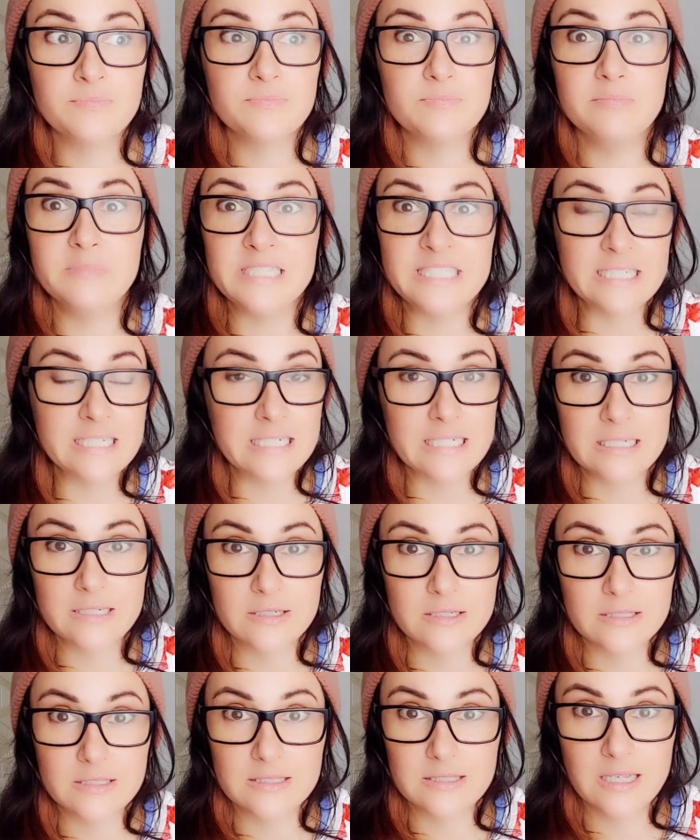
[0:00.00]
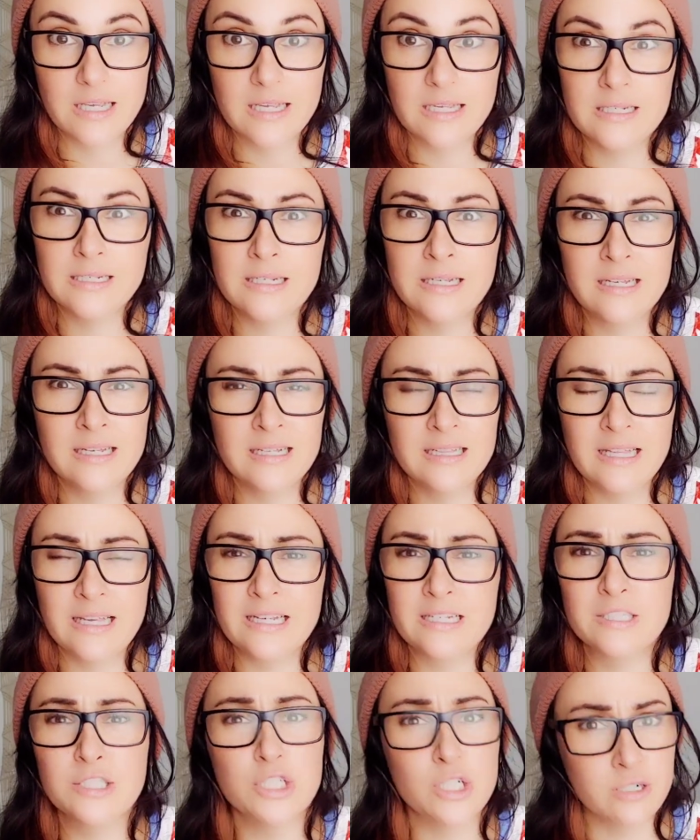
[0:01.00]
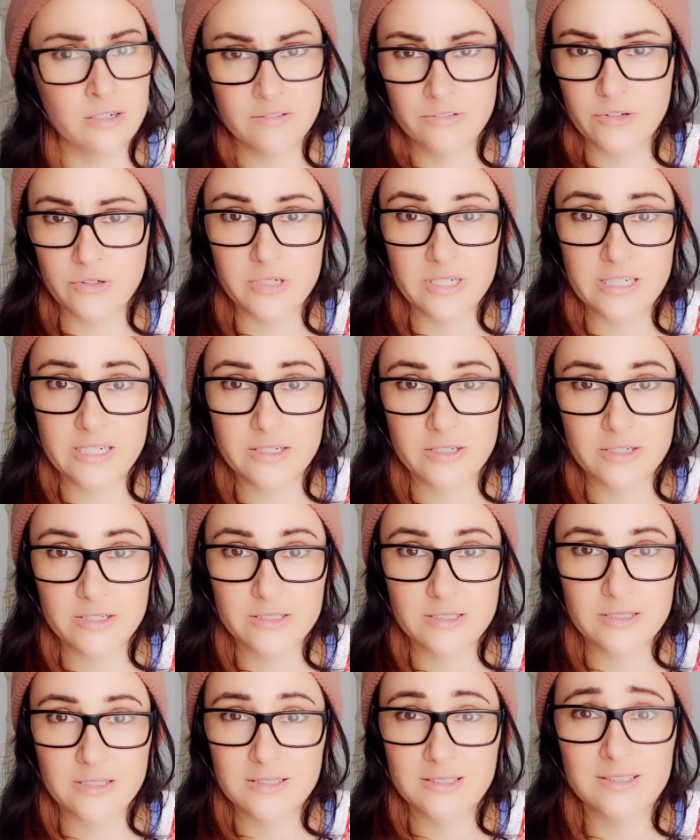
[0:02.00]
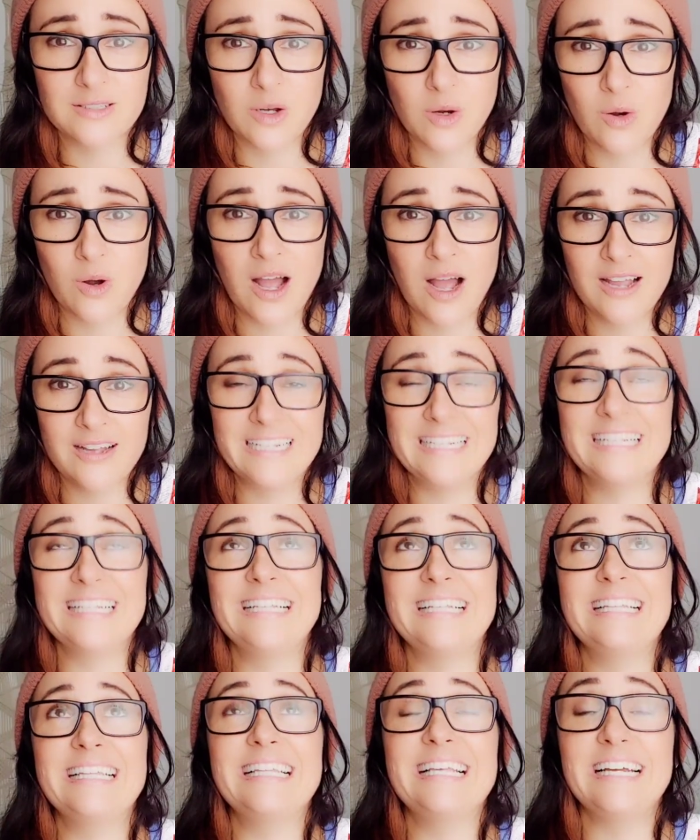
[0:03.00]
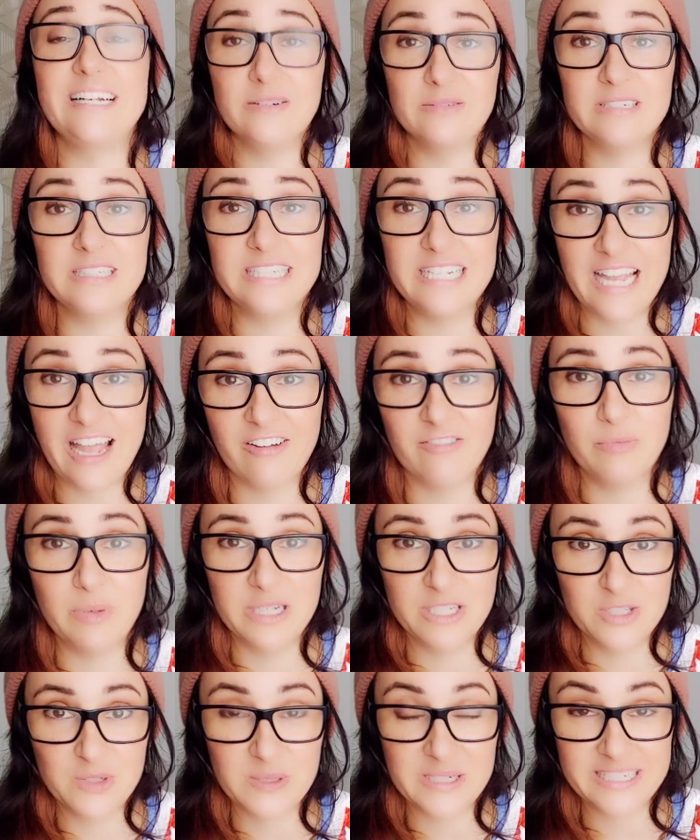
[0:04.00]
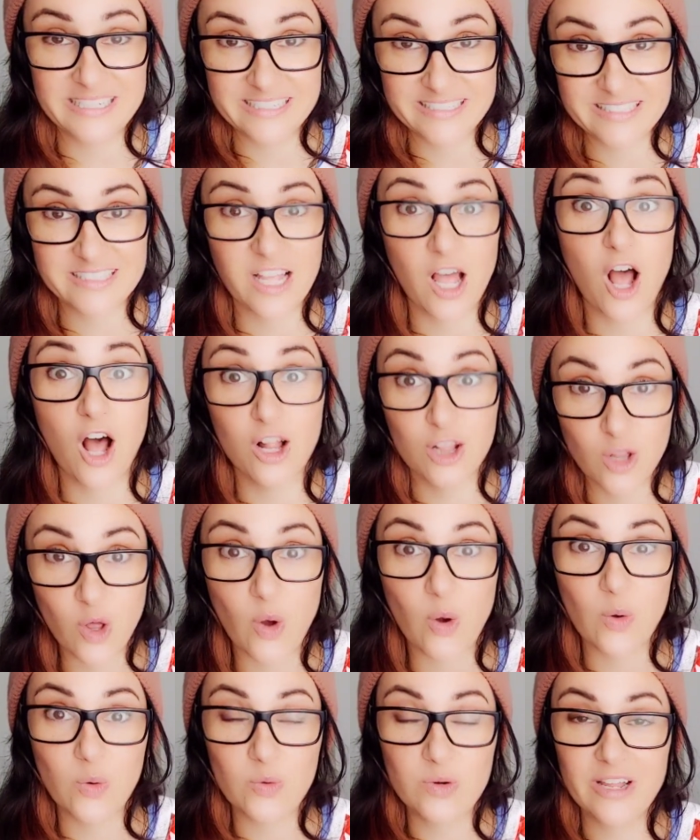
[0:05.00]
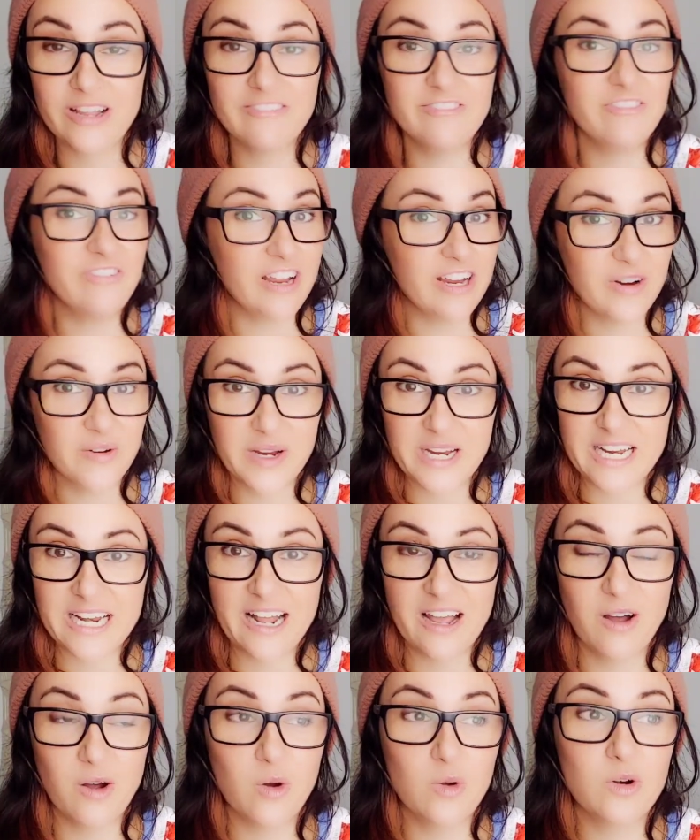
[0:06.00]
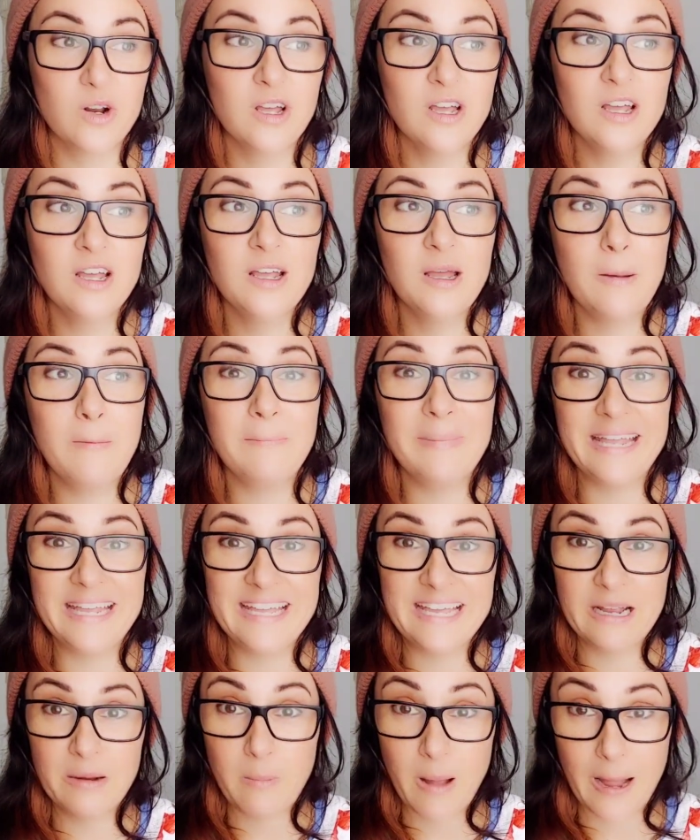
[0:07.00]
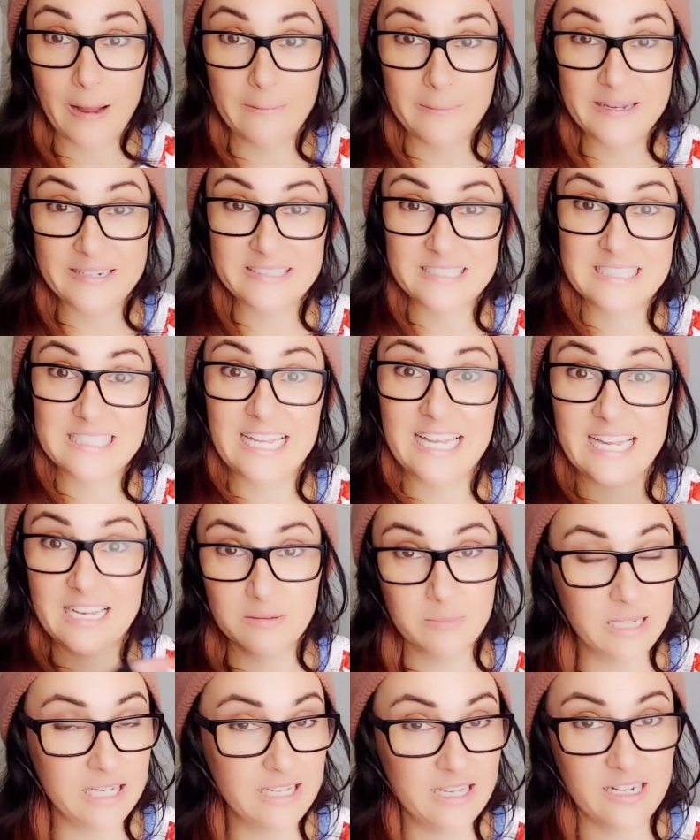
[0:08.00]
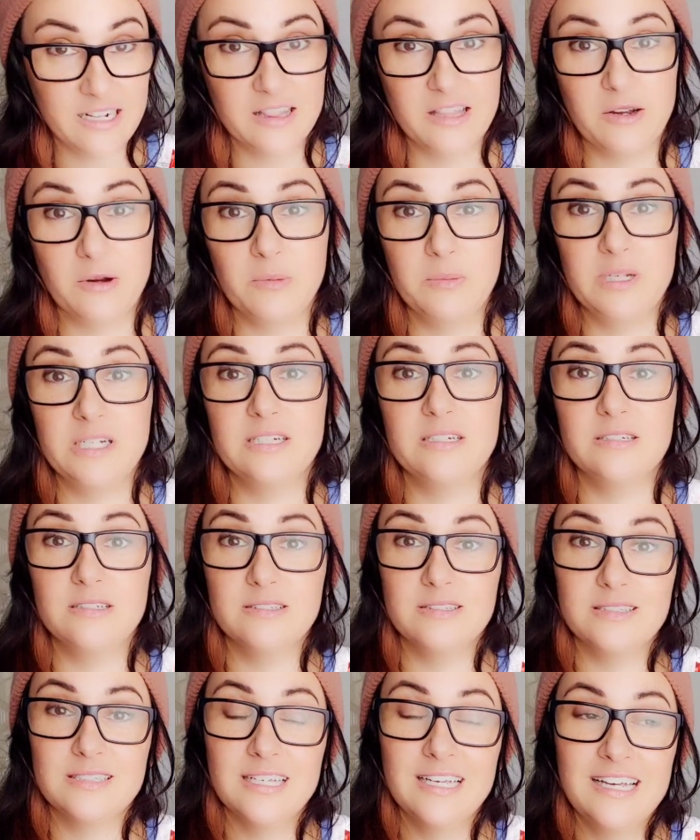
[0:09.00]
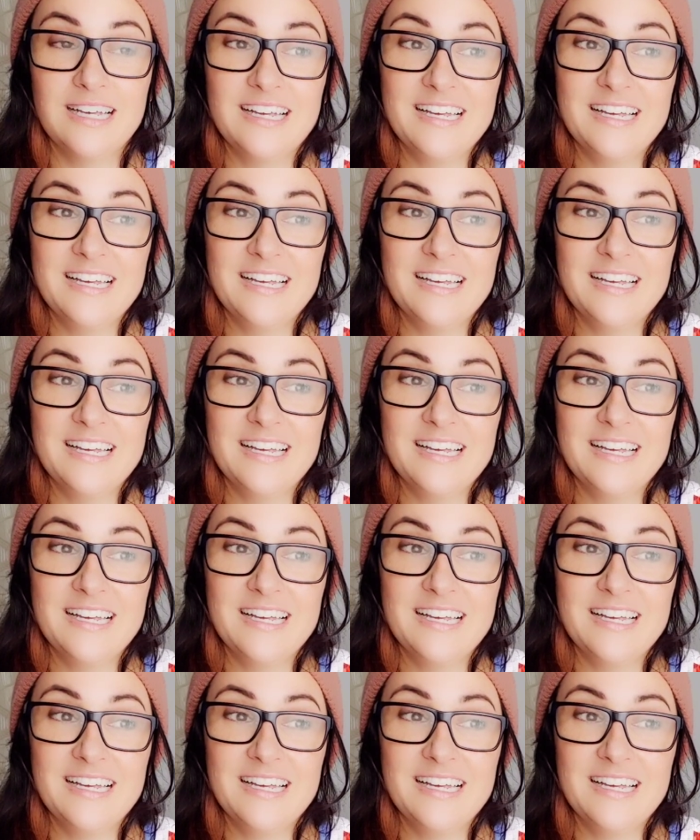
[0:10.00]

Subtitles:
meat eaters and like junk food eaters. So I literally have been doing this alone, figuring it out, making my meals and making their meals.